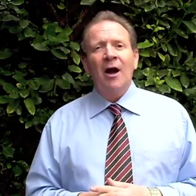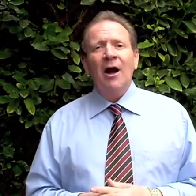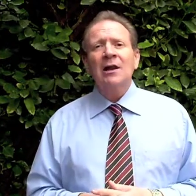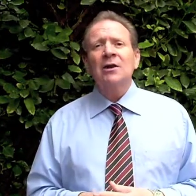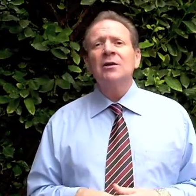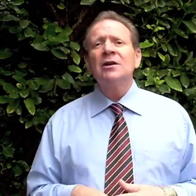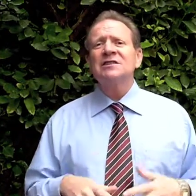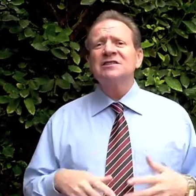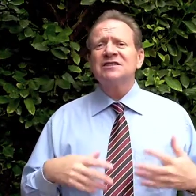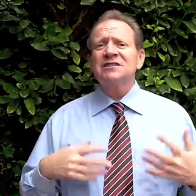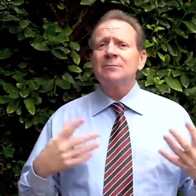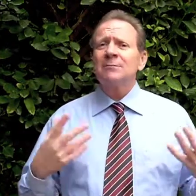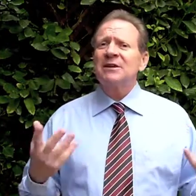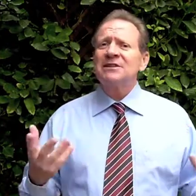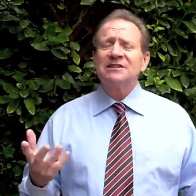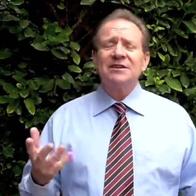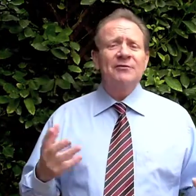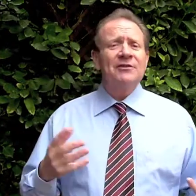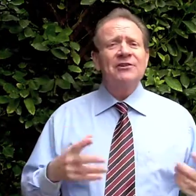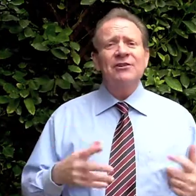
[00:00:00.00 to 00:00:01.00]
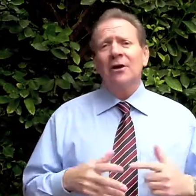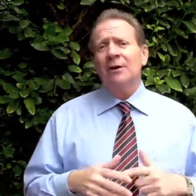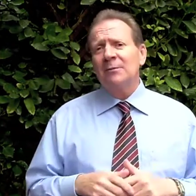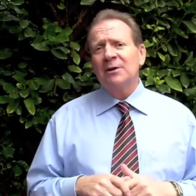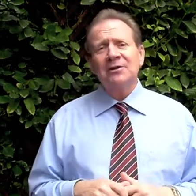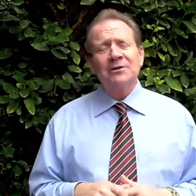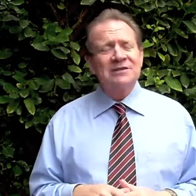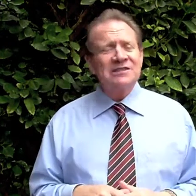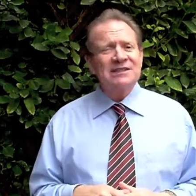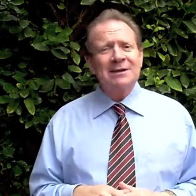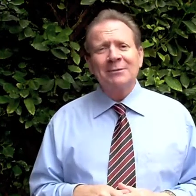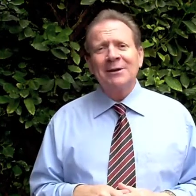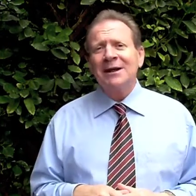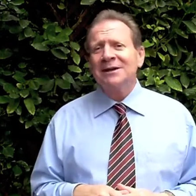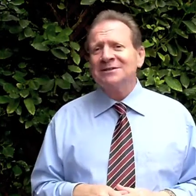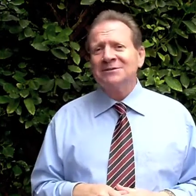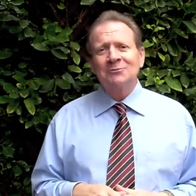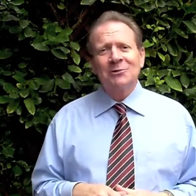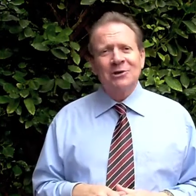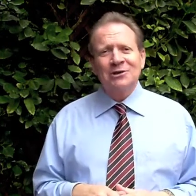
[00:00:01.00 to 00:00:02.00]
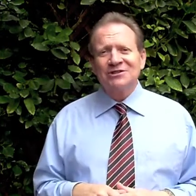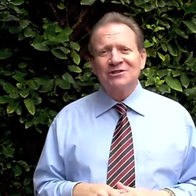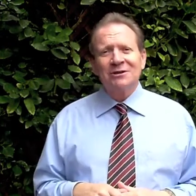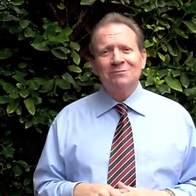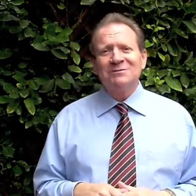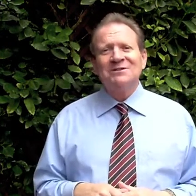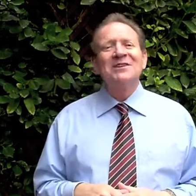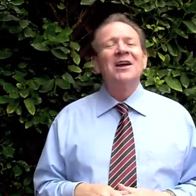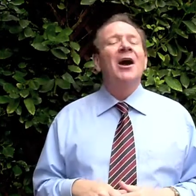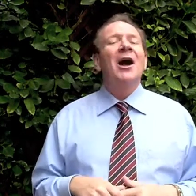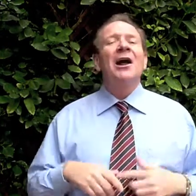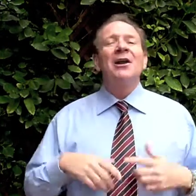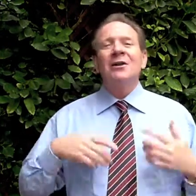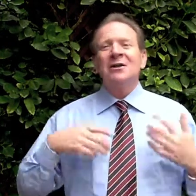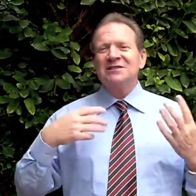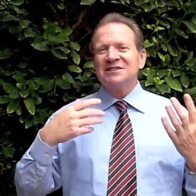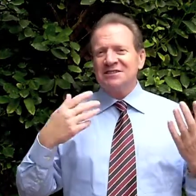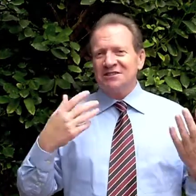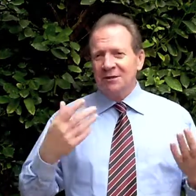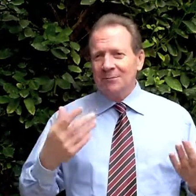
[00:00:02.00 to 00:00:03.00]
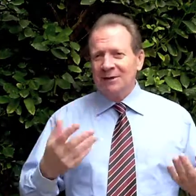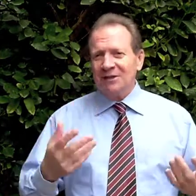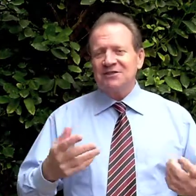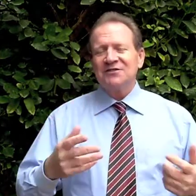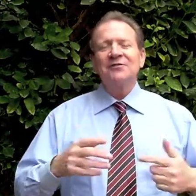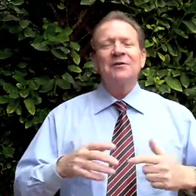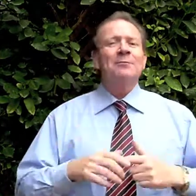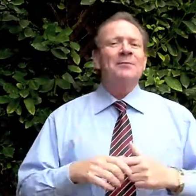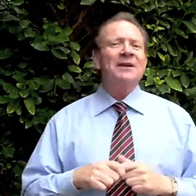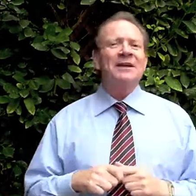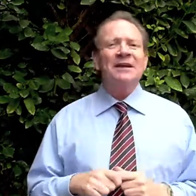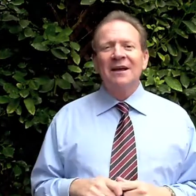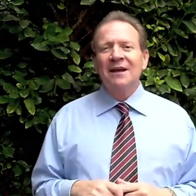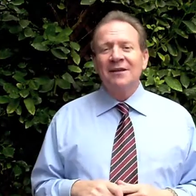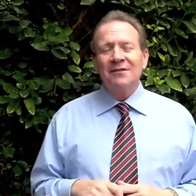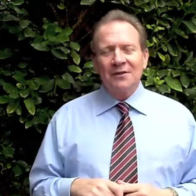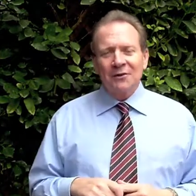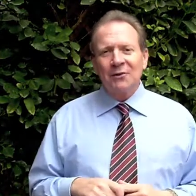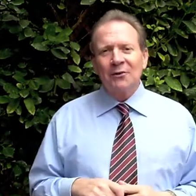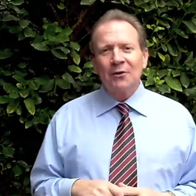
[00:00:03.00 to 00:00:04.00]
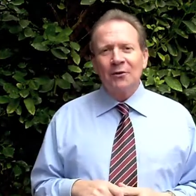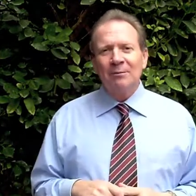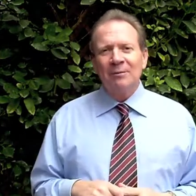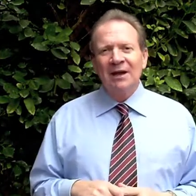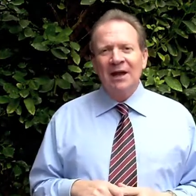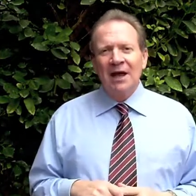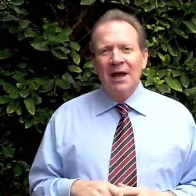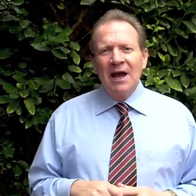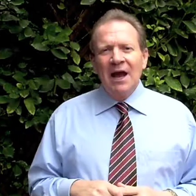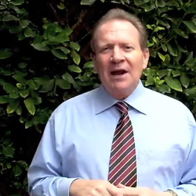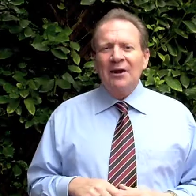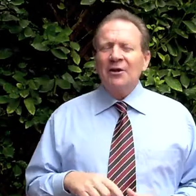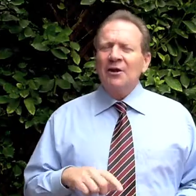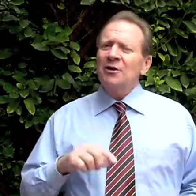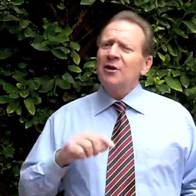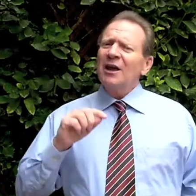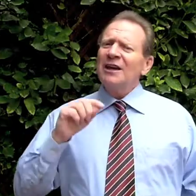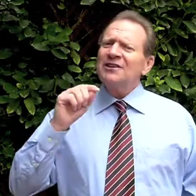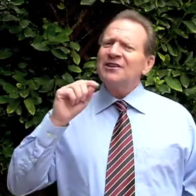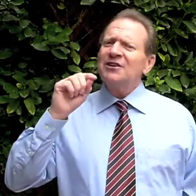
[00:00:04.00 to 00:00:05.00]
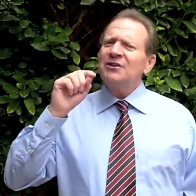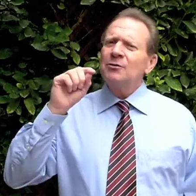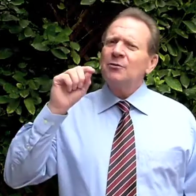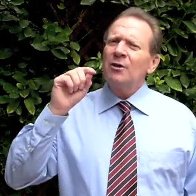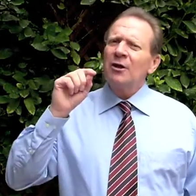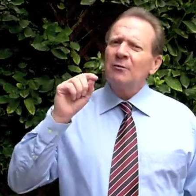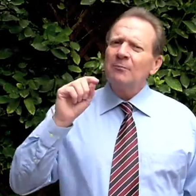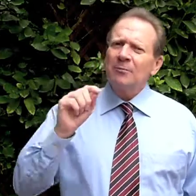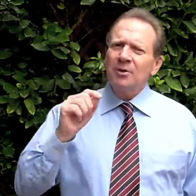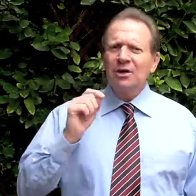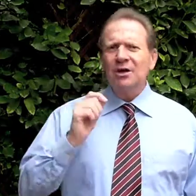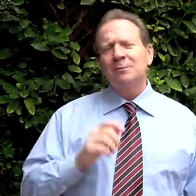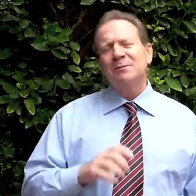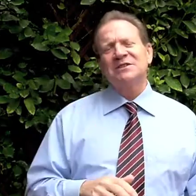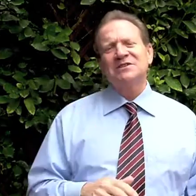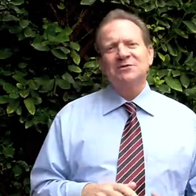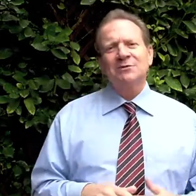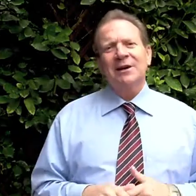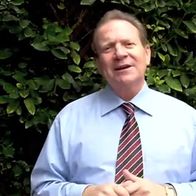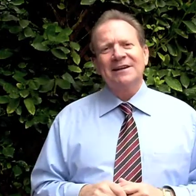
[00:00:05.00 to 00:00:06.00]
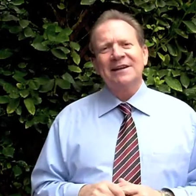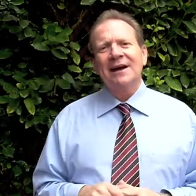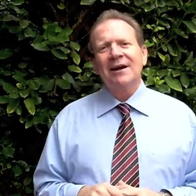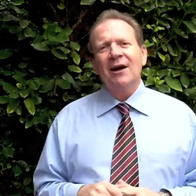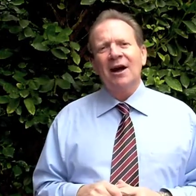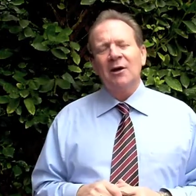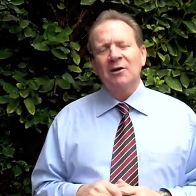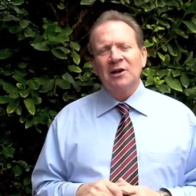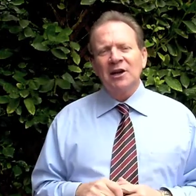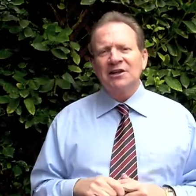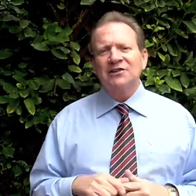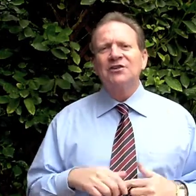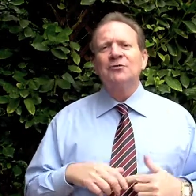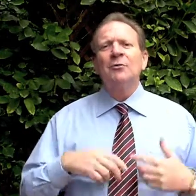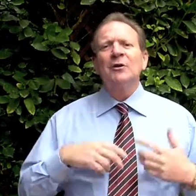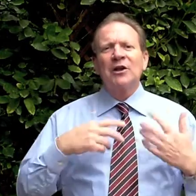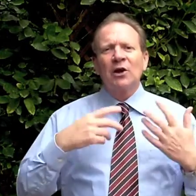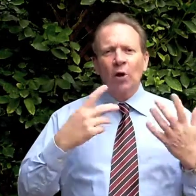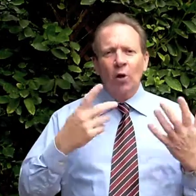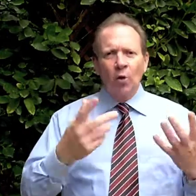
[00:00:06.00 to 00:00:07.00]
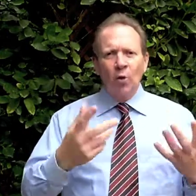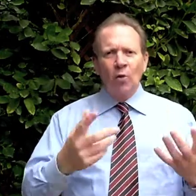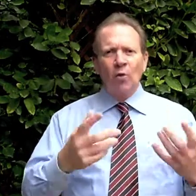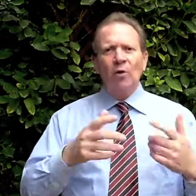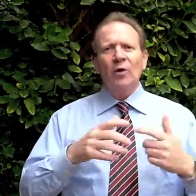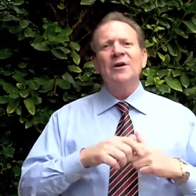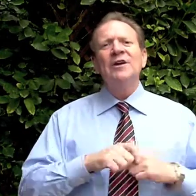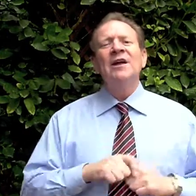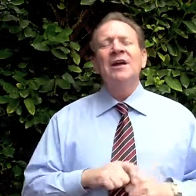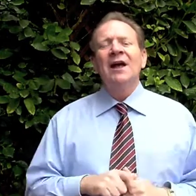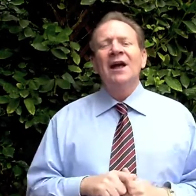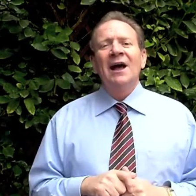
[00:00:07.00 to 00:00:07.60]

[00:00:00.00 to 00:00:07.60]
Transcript: I learn so much every time I do seminars and workshops. I learn so much from the, the group. And I'd like to do it on purpose right now. I would like to record